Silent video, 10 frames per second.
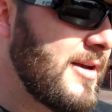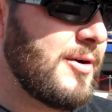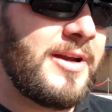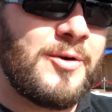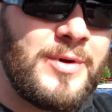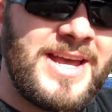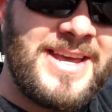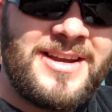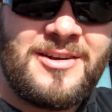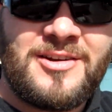Here, here we
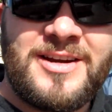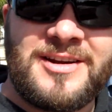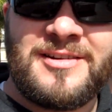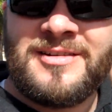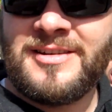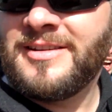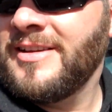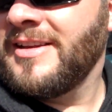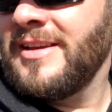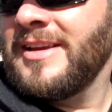ate here. Here,
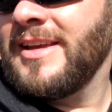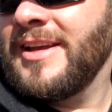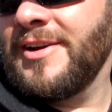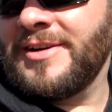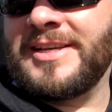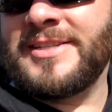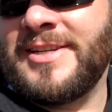here it is.